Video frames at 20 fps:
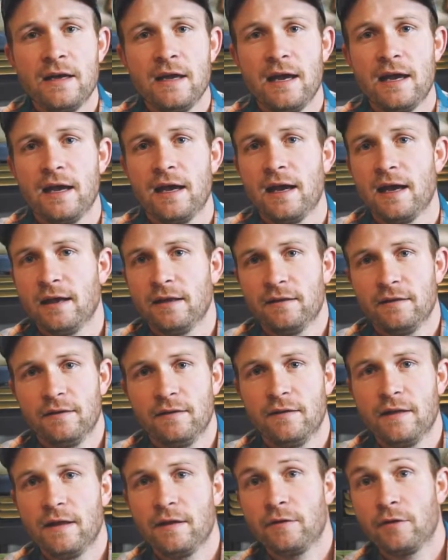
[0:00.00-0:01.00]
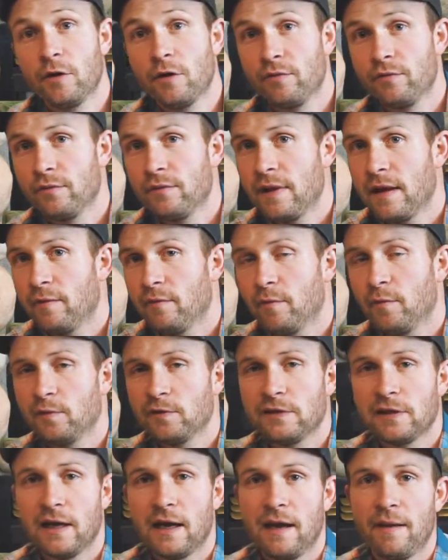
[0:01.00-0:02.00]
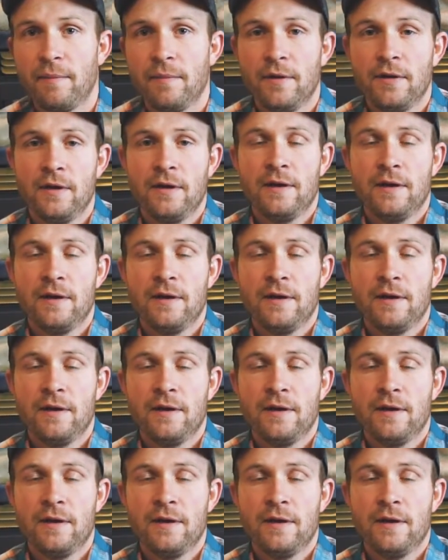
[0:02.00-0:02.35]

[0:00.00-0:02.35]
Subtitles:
and they'll go through that one more time.